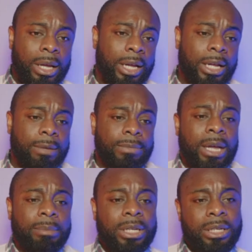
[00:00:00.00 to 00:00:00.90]

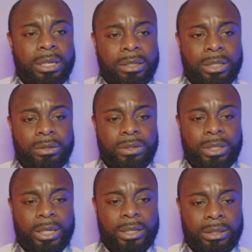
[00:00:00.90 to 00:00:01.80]
Emily Gildill
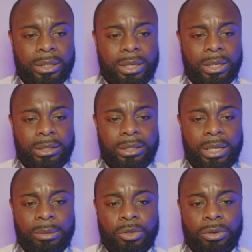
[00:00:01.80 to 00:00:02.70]
says
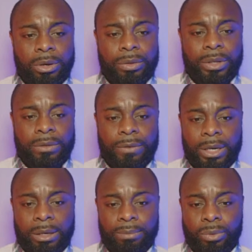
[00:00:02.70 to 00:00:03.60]
sustainable growth is
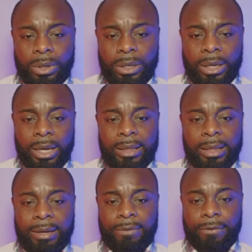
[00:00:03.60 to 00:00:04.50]
very important.
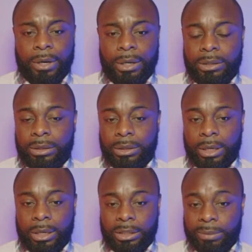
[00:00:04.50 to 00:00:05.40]
They have a very
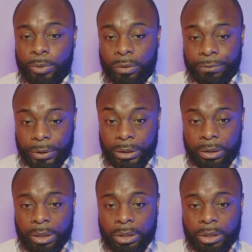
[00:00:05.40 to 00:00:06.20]
small fleet.